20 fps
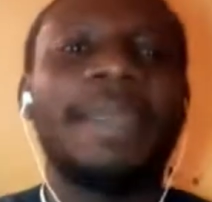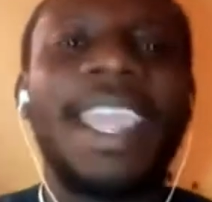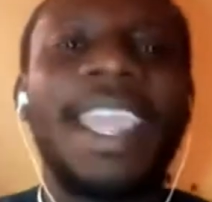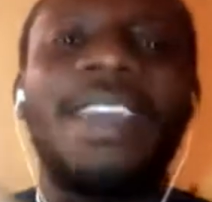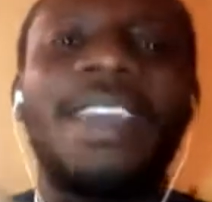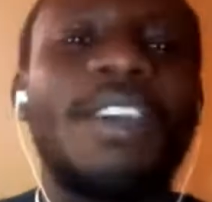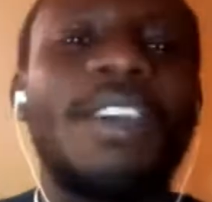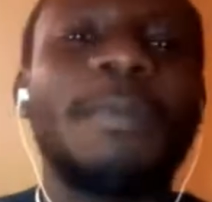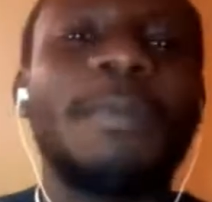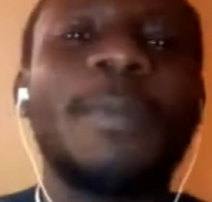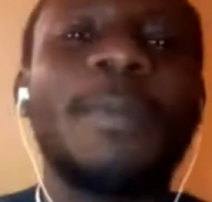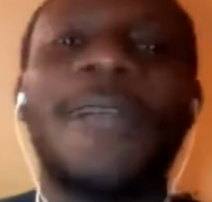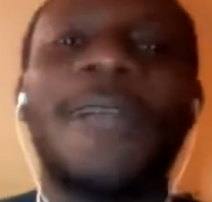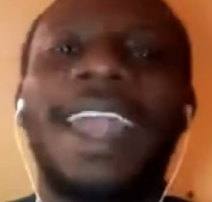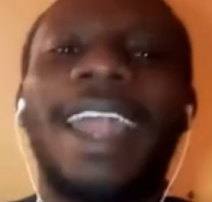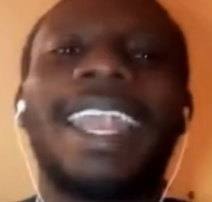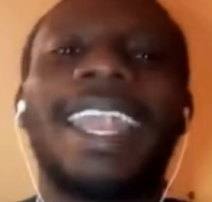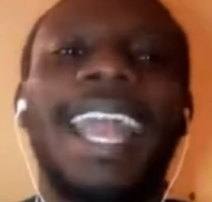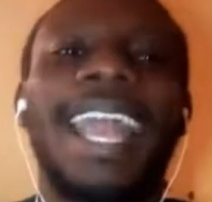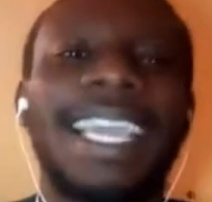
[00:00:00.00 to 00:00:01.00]
lot of people
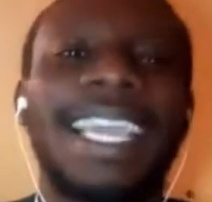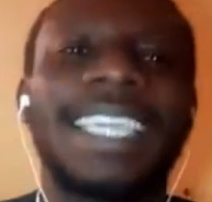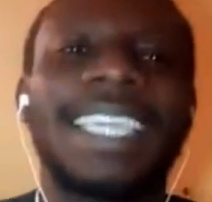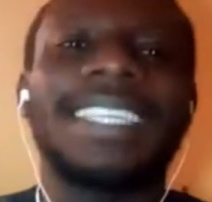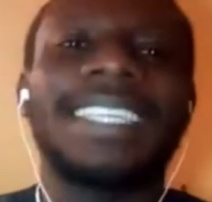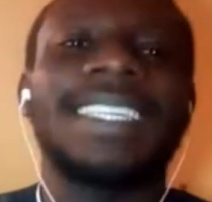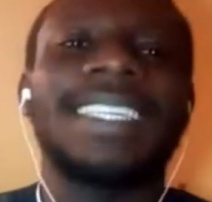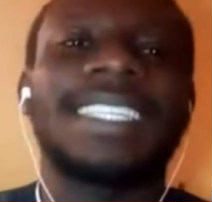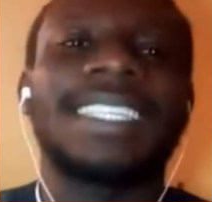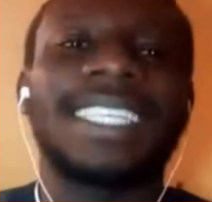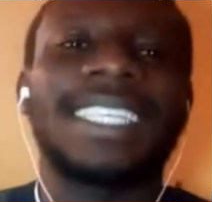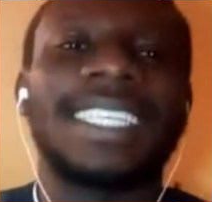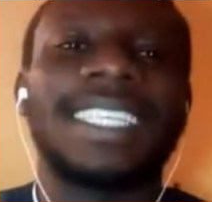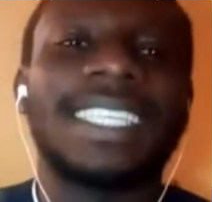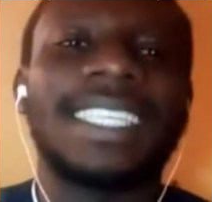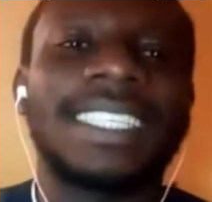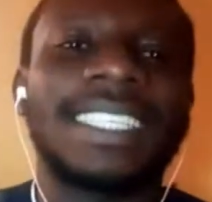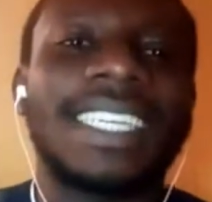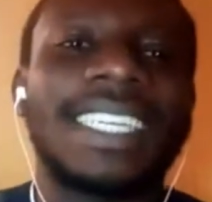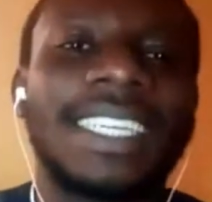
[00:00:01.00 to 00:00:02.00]
are lacking it in
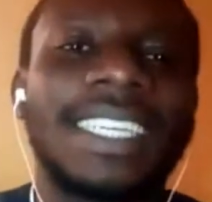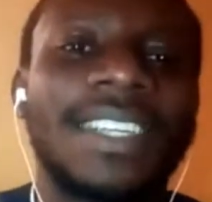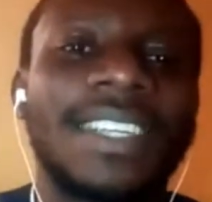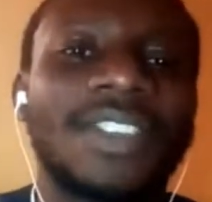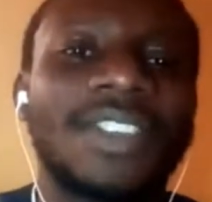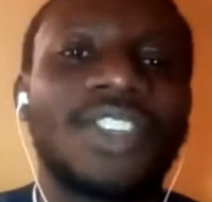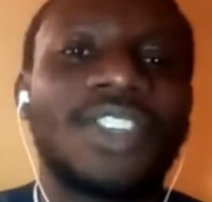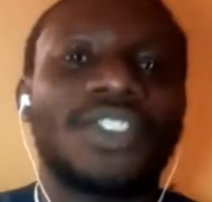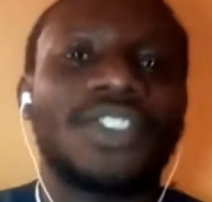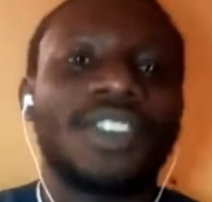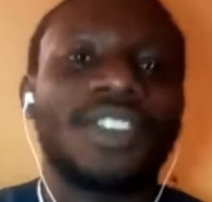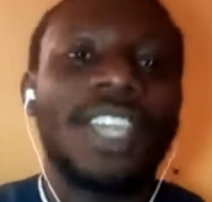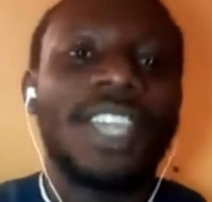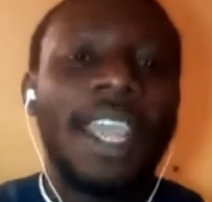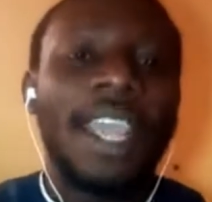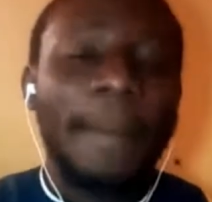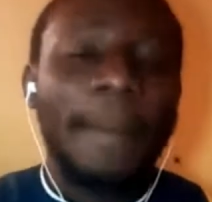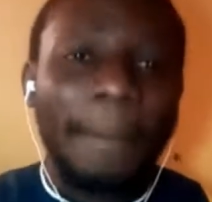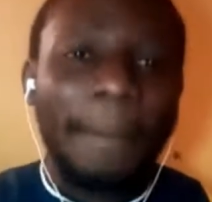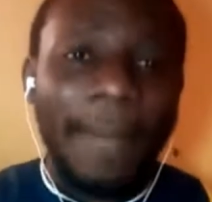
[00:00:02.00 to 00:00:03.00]
this generation.
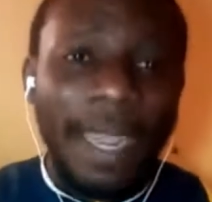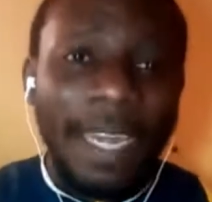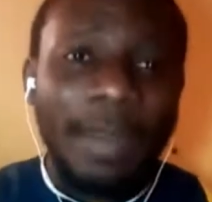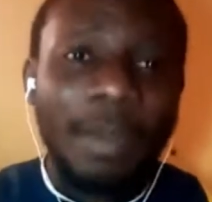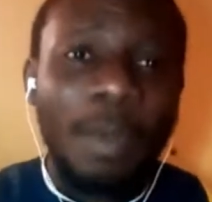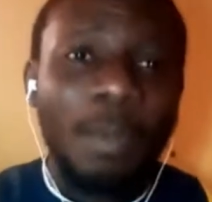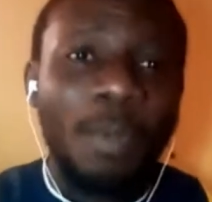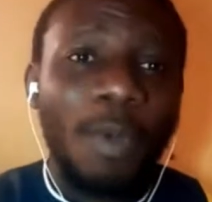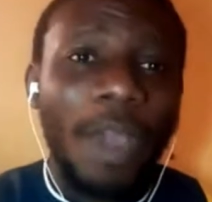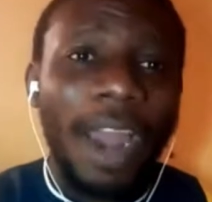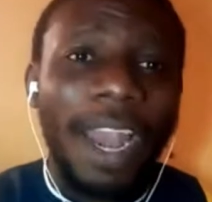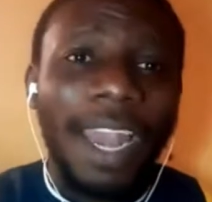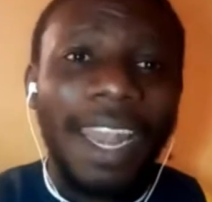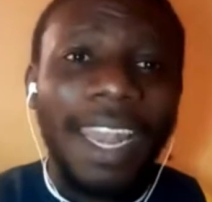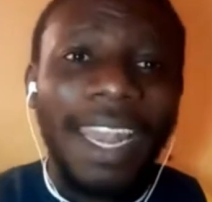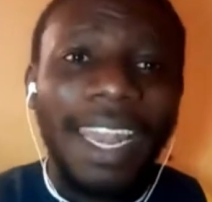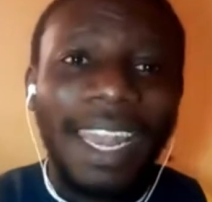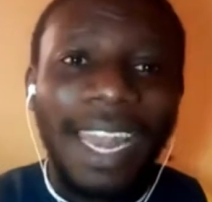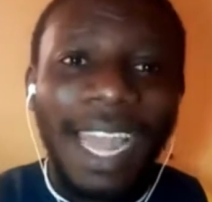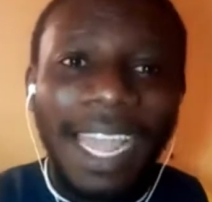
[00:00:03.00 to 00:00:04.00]
Many people are
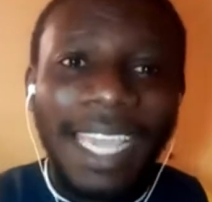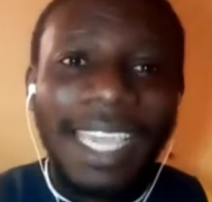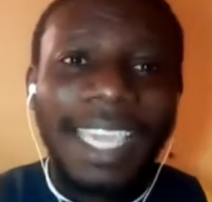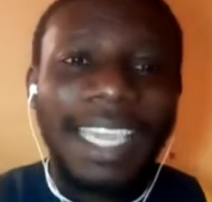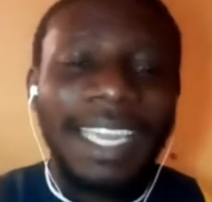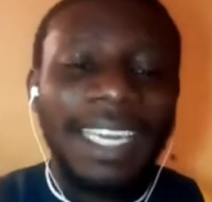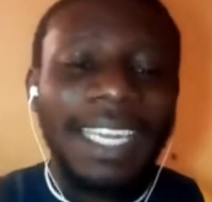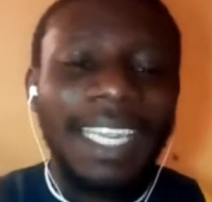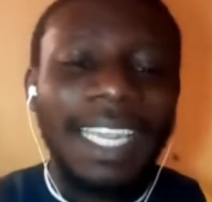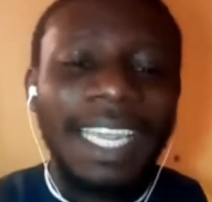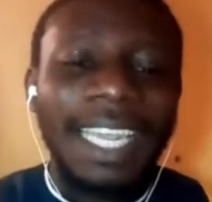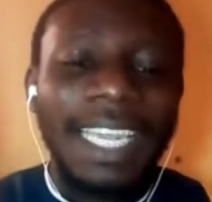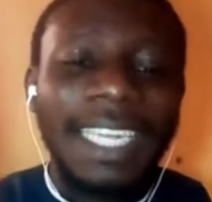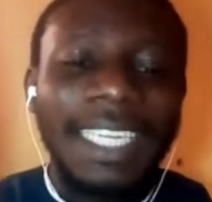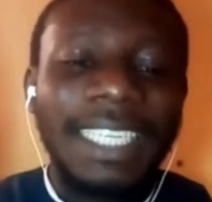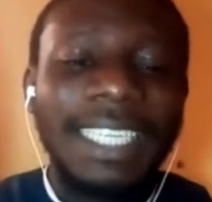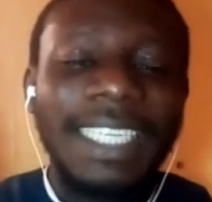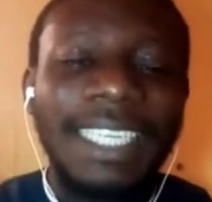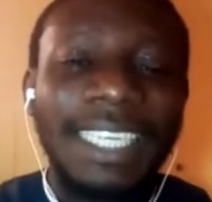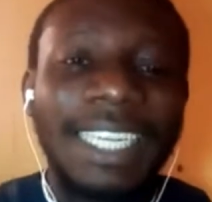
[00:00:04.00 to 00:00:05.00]
lacking
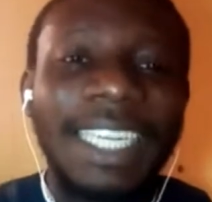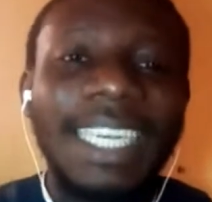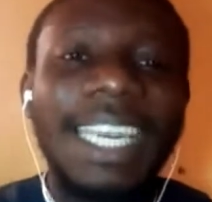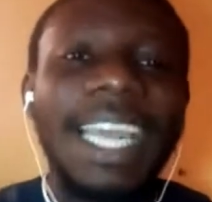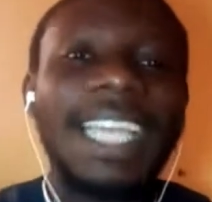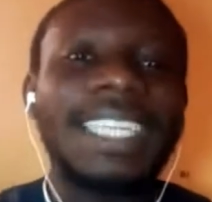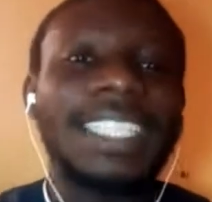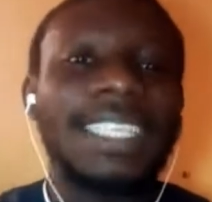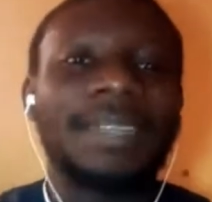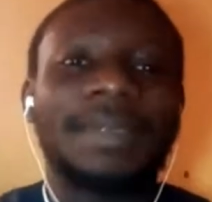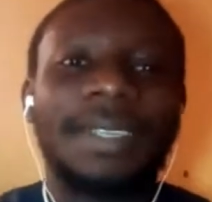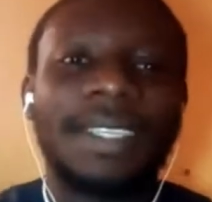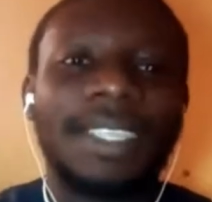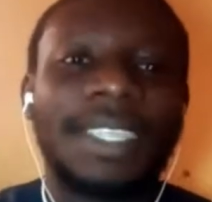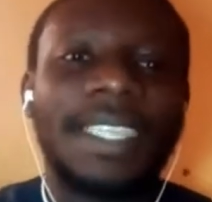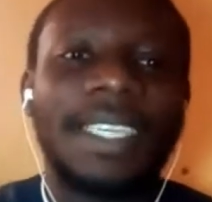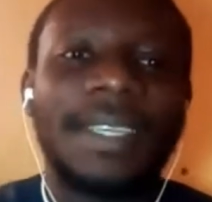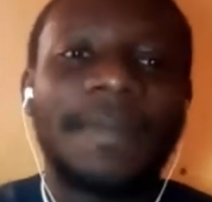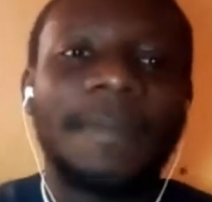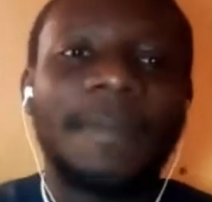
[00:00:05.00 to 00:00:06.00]
leadership
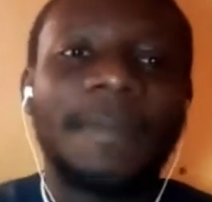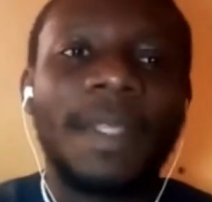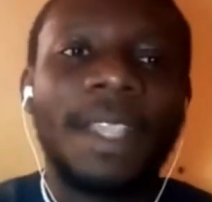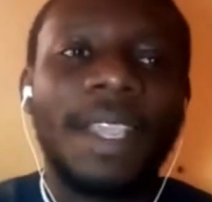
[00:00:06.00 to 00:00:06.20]
skill.